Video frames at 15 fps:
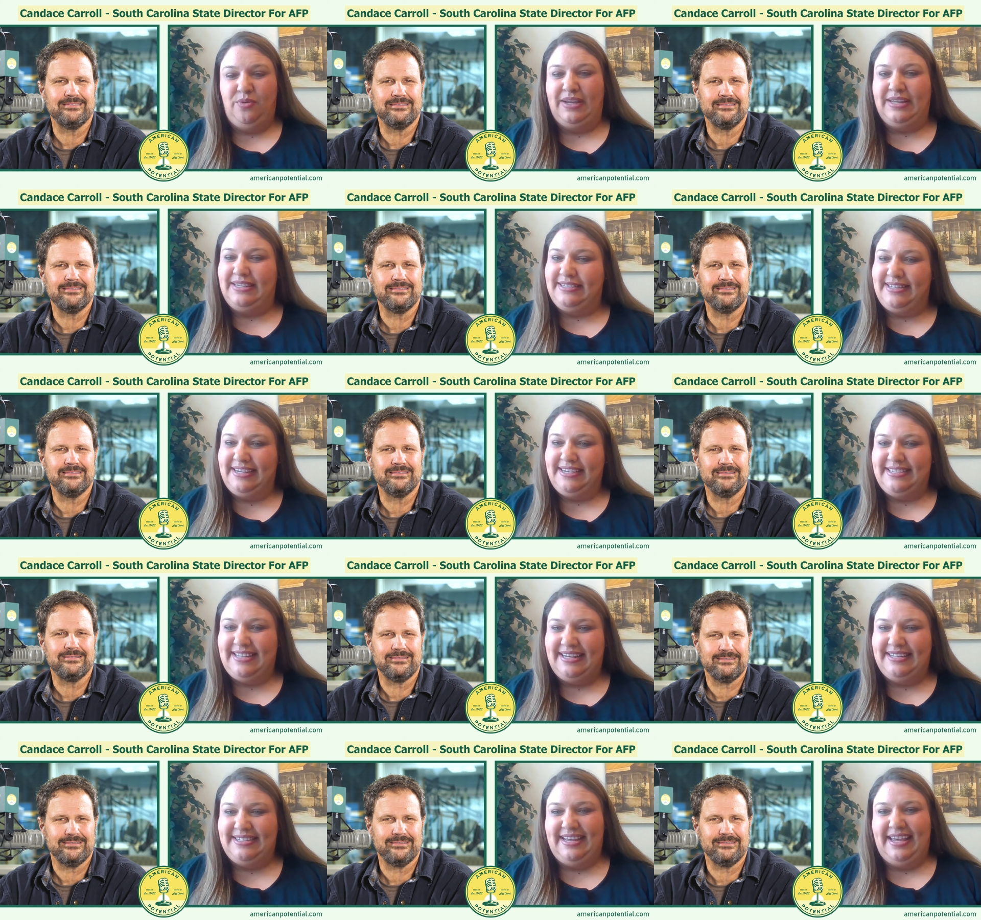Speaker 1: in what DeSantis
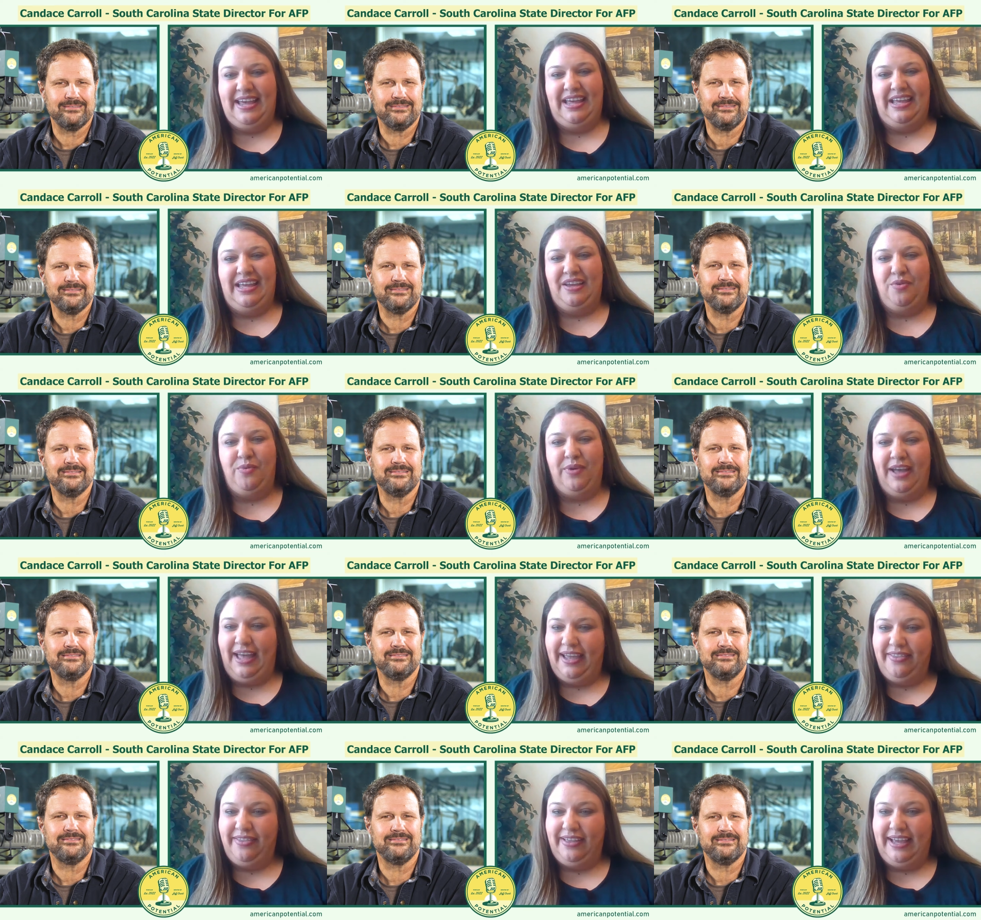had to say, what
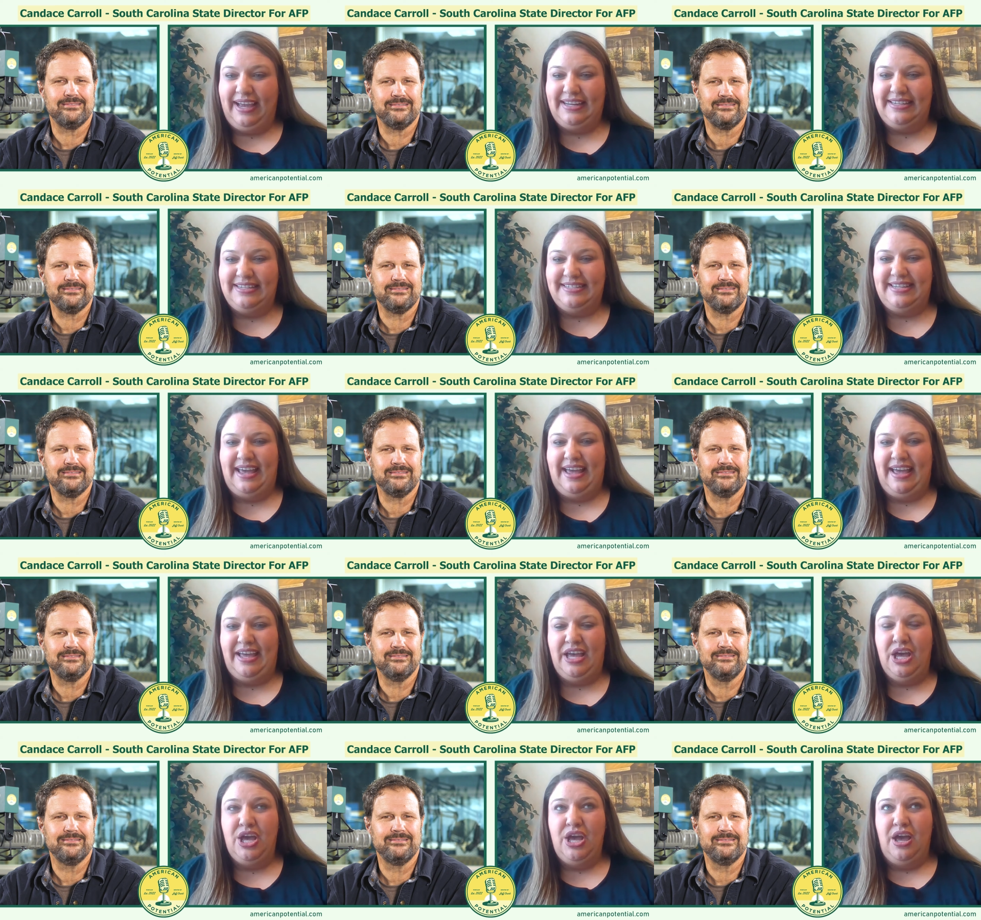Haley had to
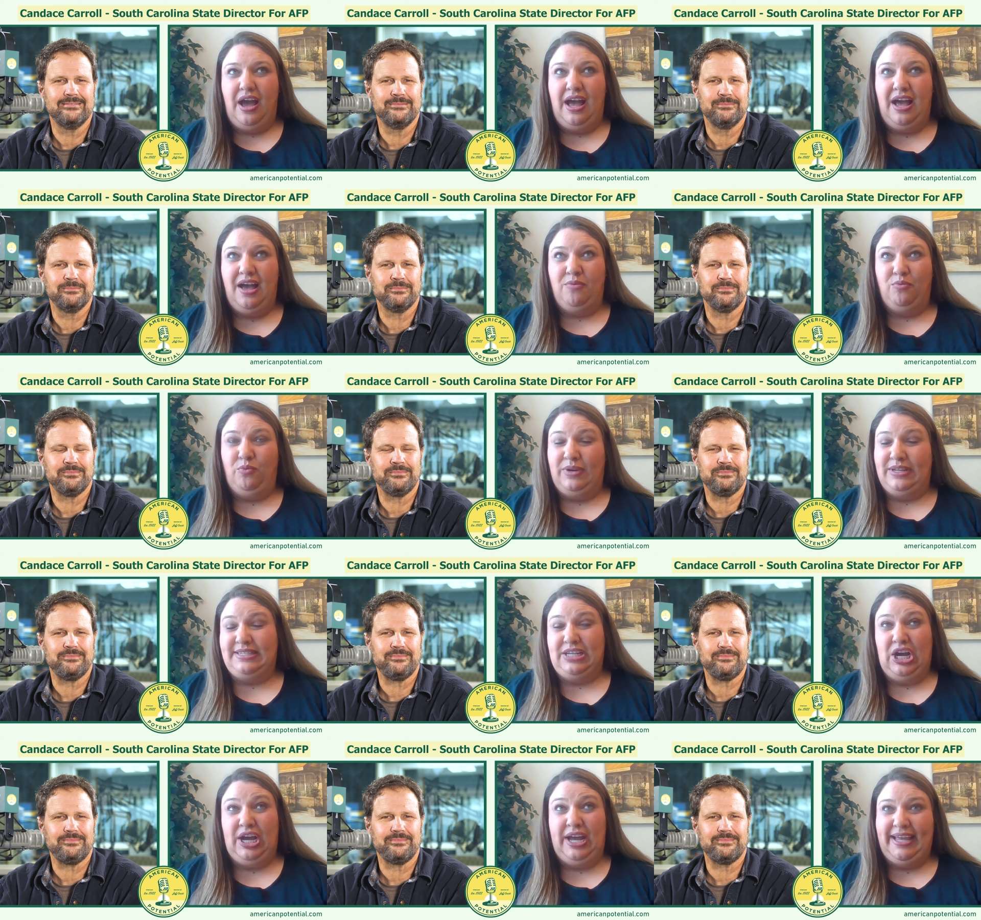say, what
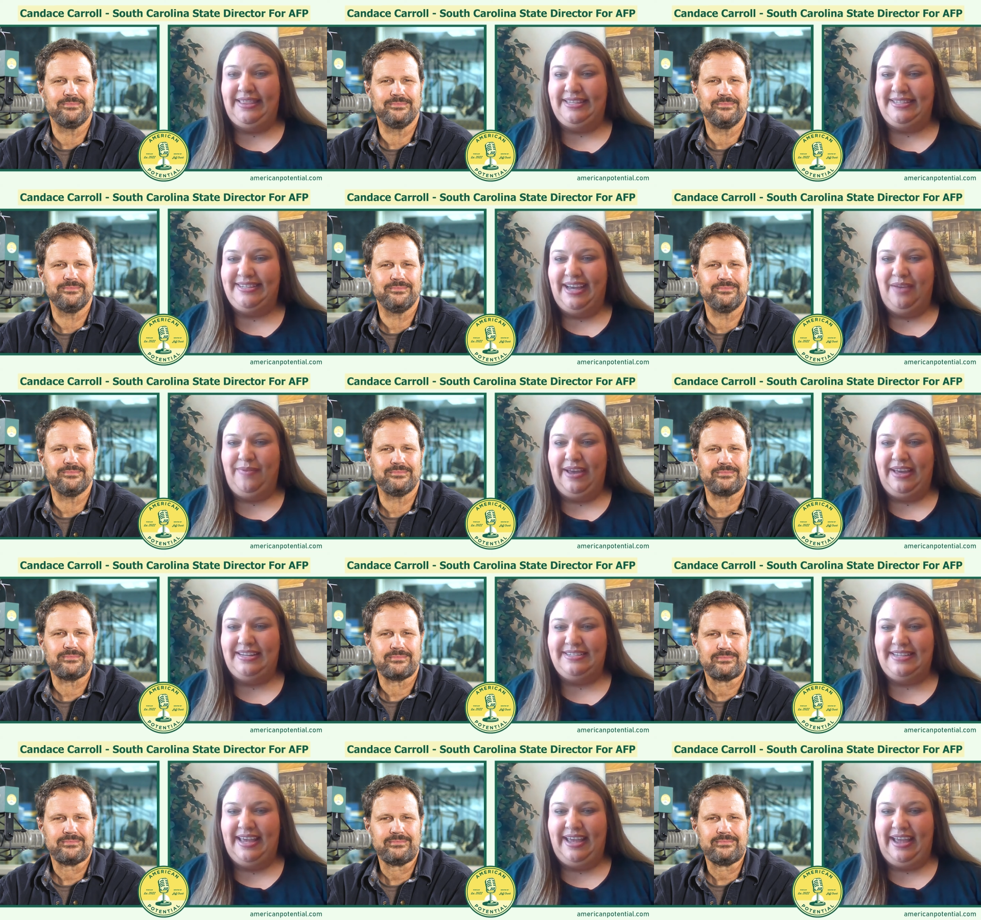Scott at the time had
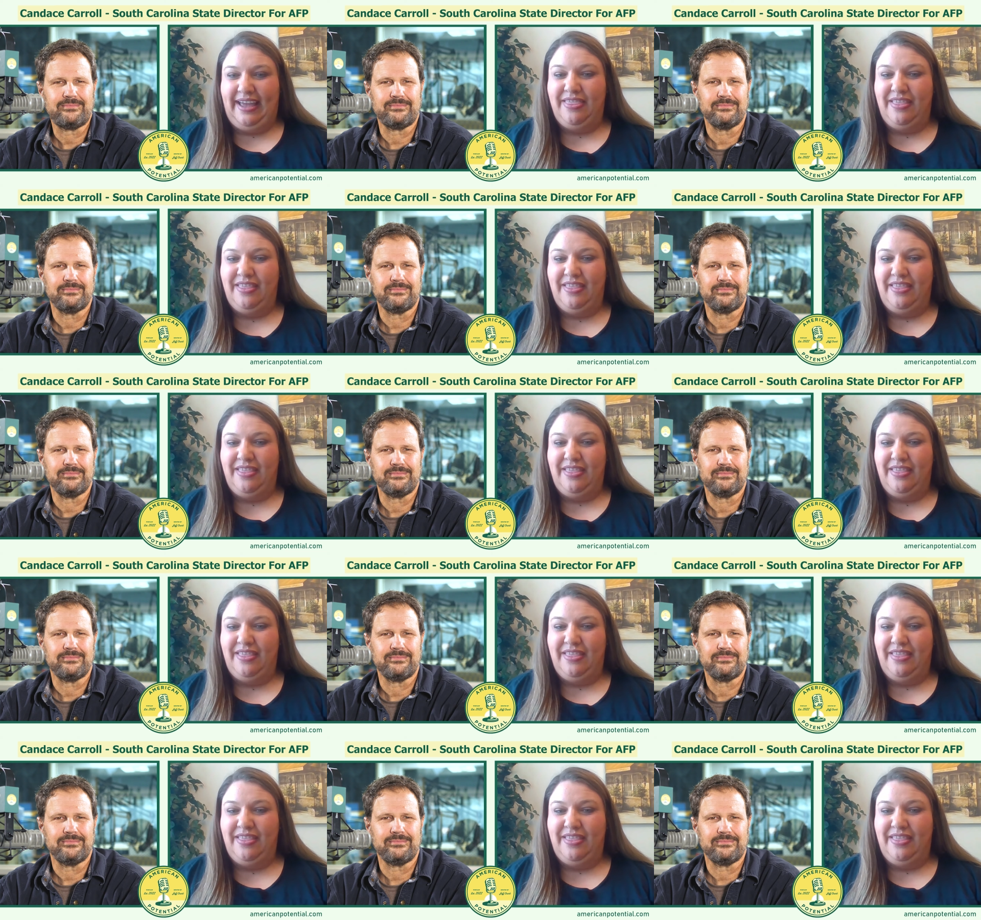to say.